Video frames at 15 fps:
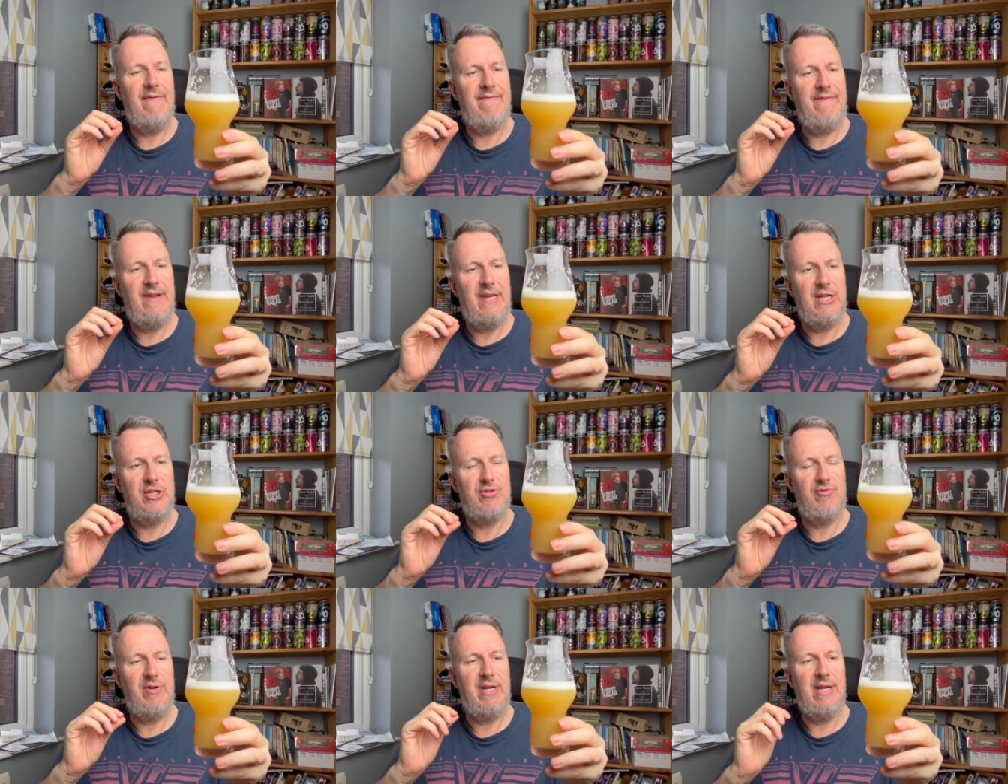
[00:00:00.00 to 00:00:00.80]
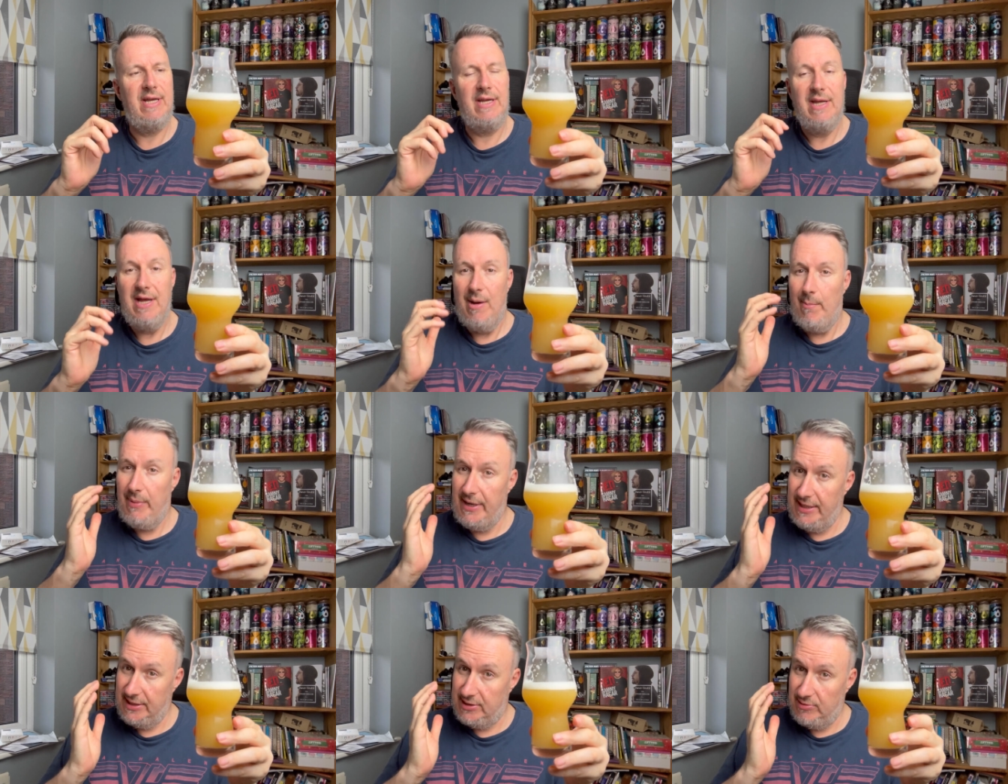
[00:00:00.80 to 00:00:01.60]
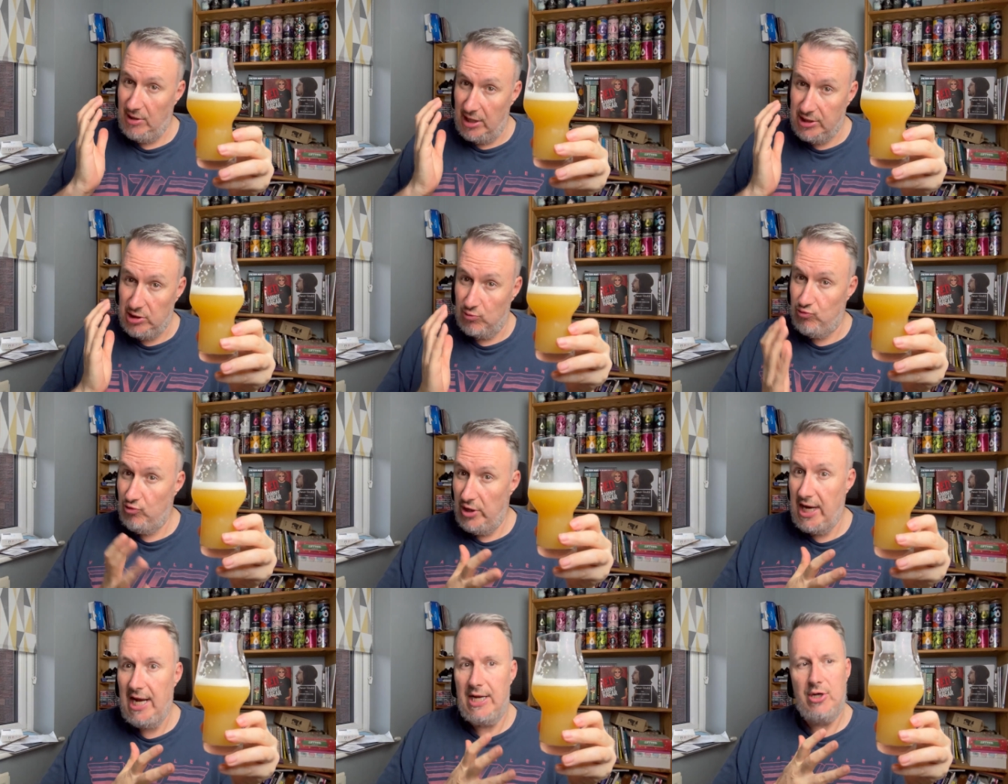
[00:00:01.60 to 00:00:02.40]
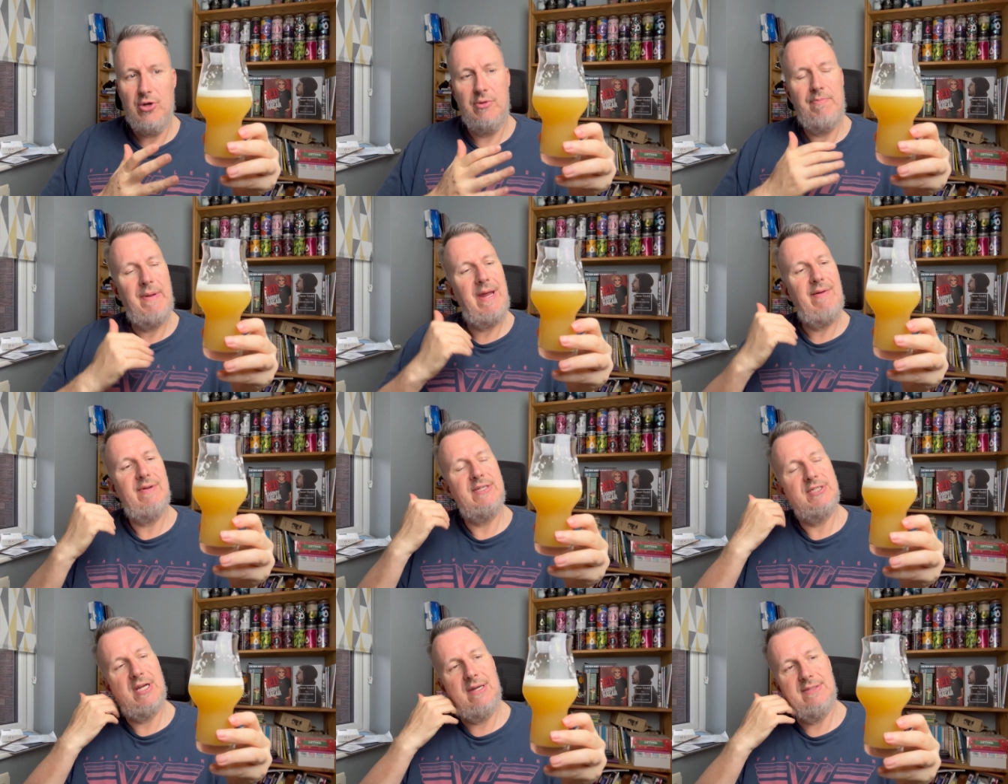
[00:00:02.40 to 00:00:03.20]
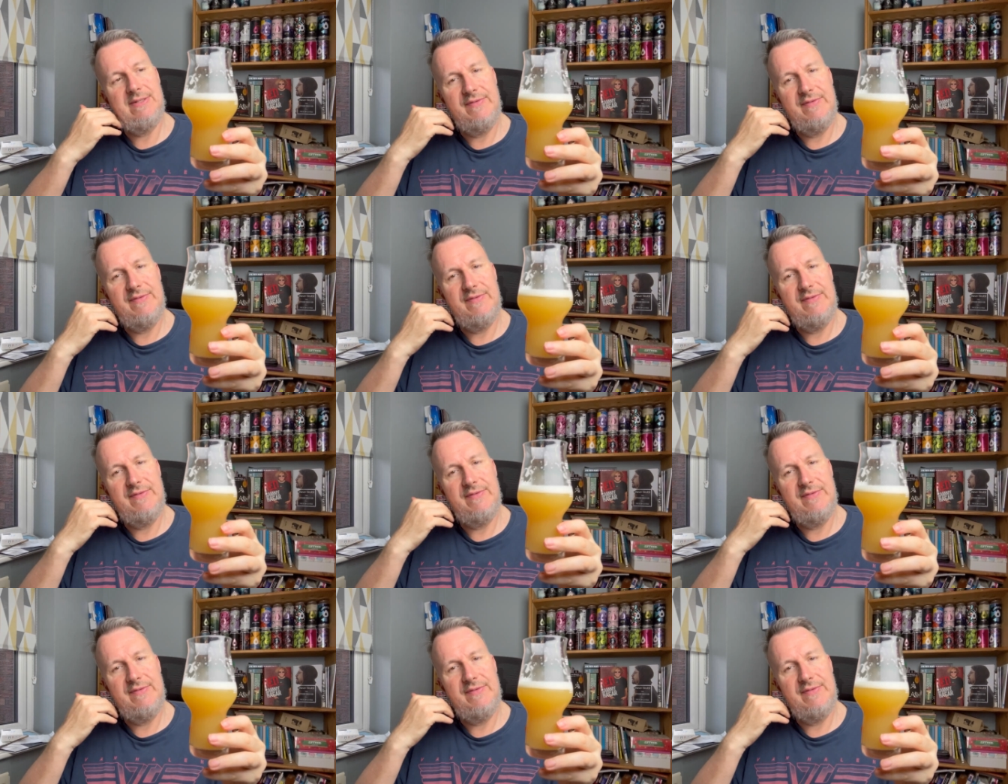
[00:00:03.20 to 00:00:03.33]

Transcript: finish really but it's it's a really good beer in terms